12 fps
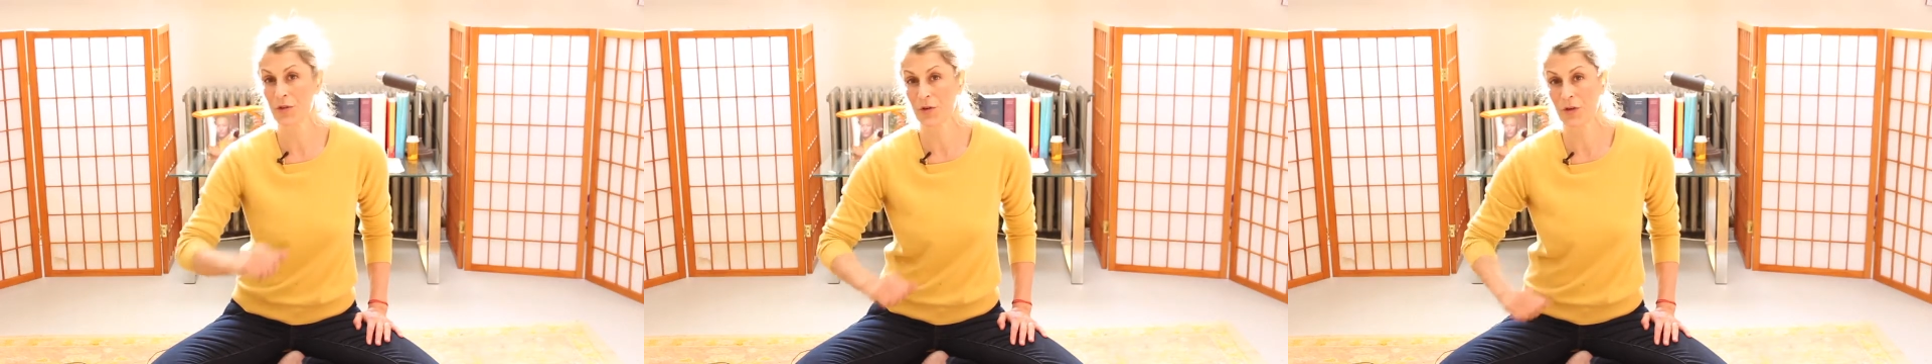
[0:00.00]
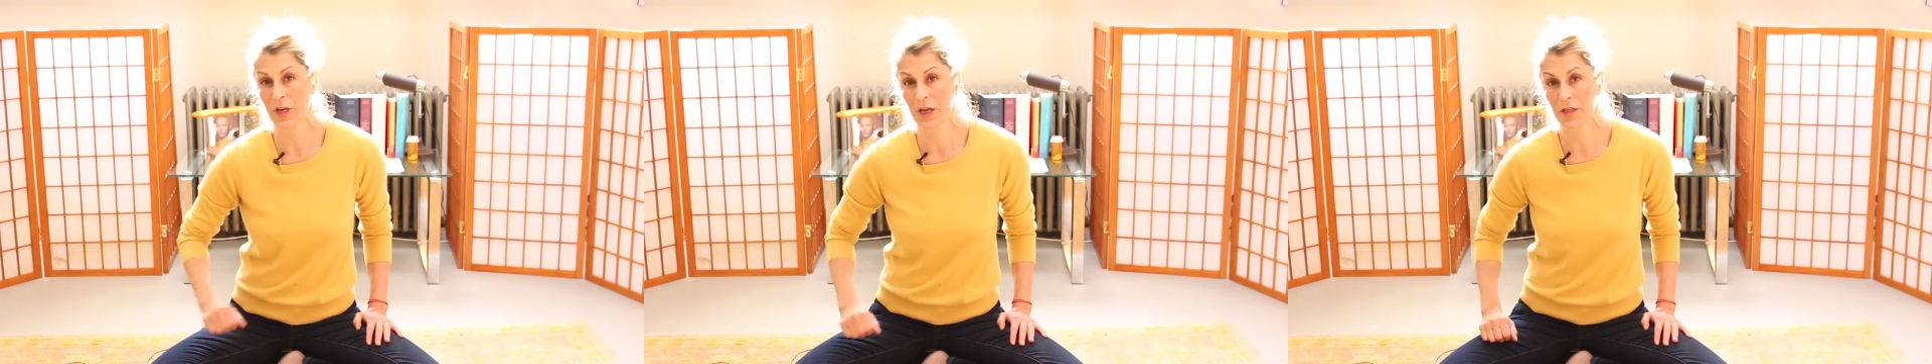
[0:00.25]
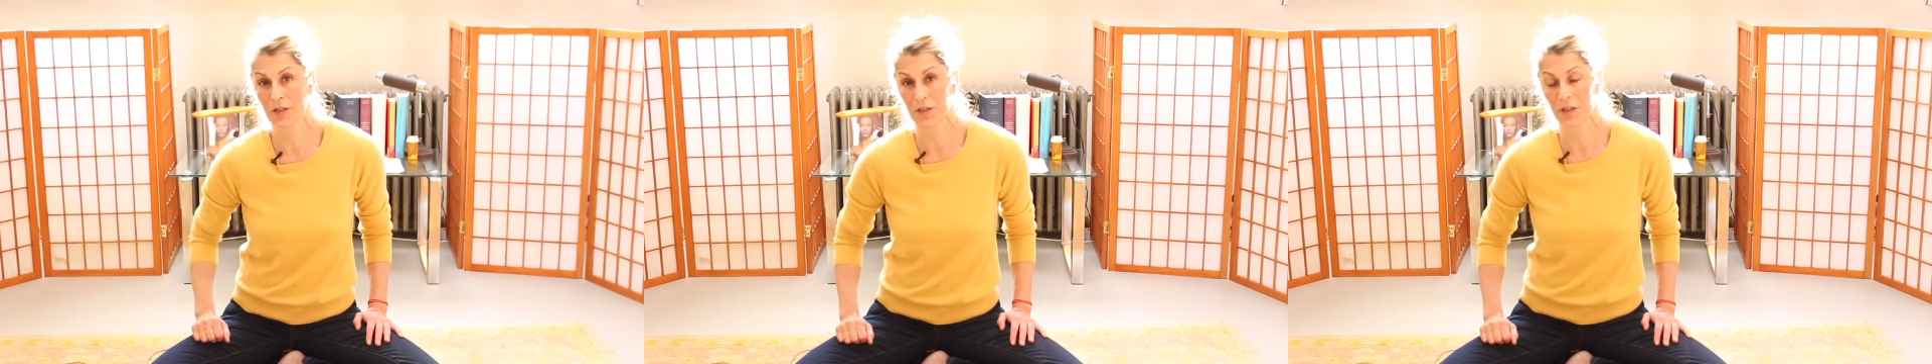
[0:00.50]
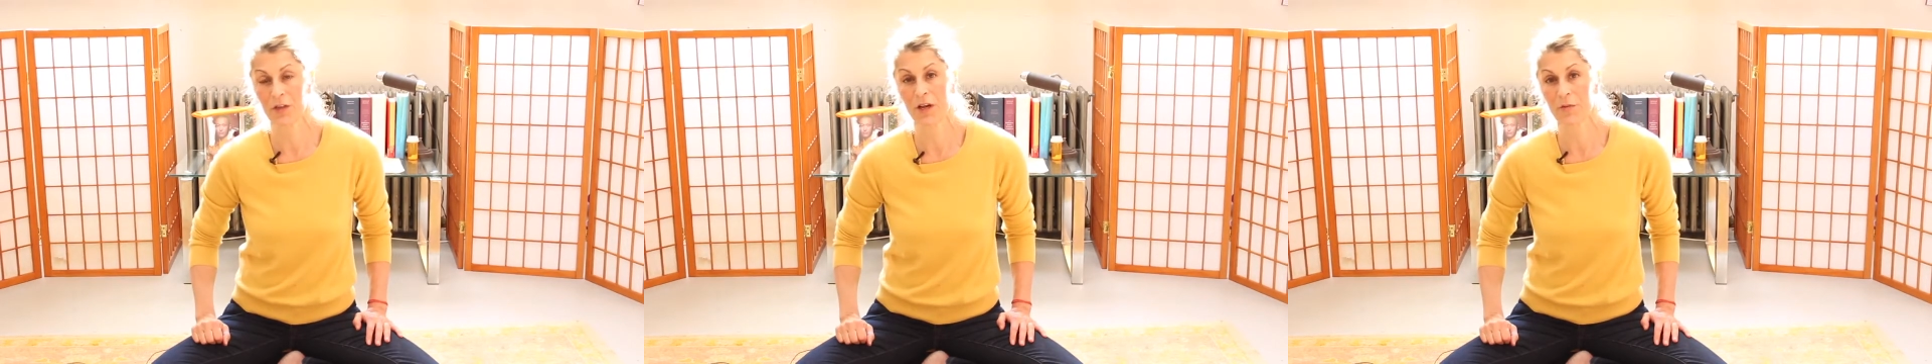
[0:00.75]
you're
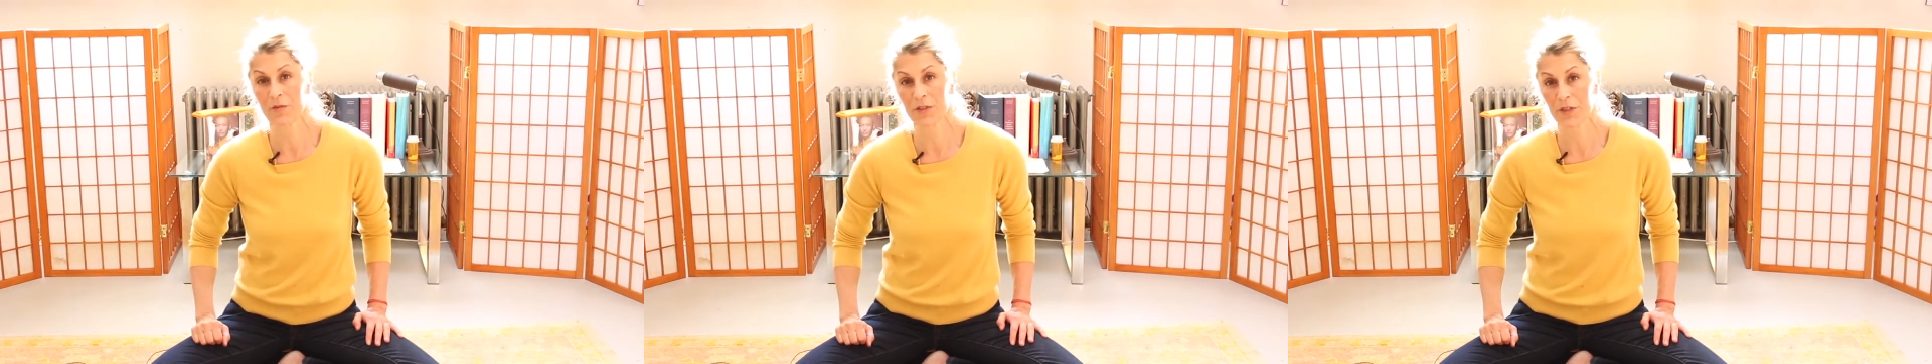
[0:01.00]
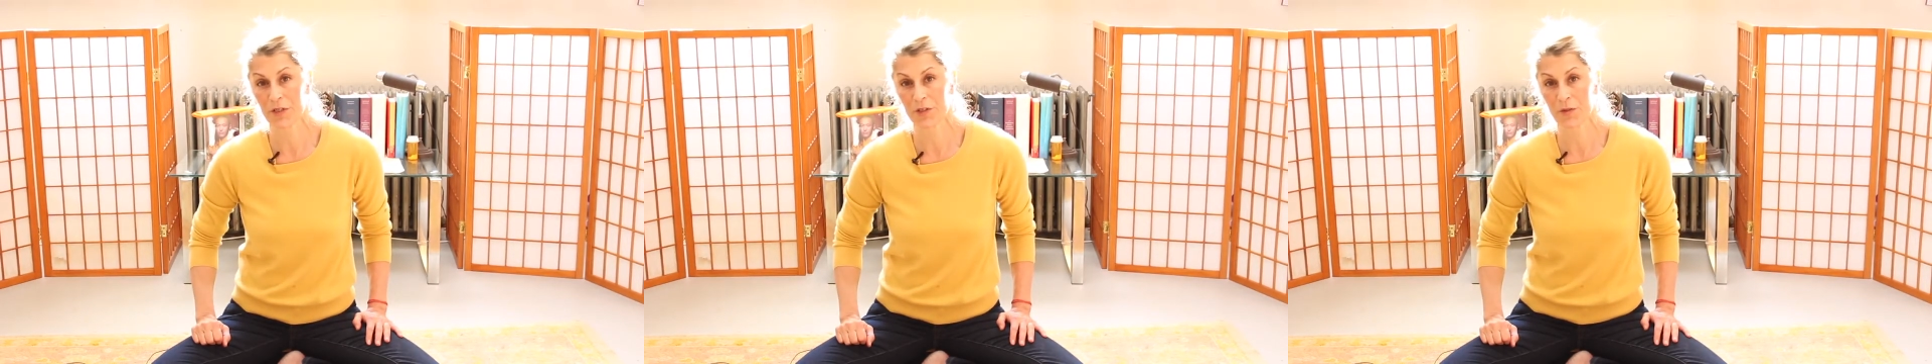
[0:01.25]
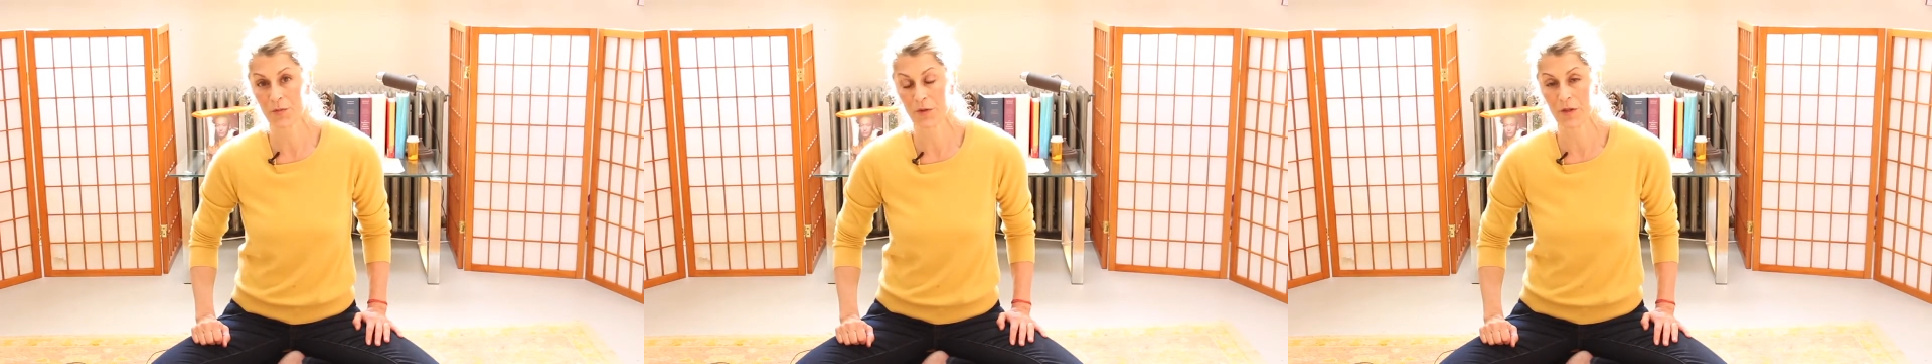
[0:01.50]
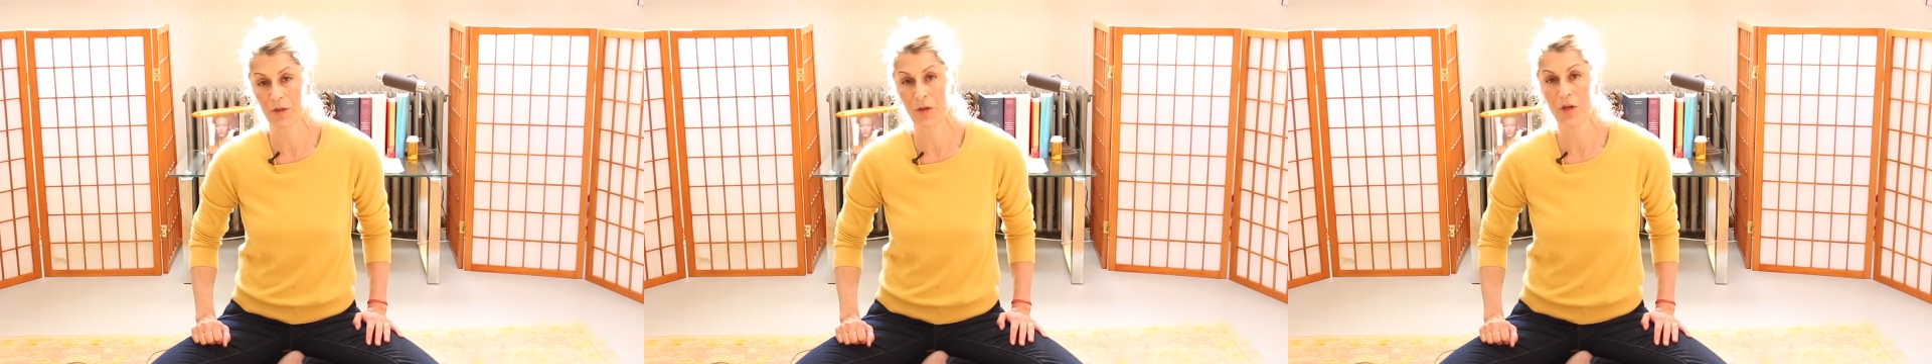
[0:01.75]
engaged in conversation with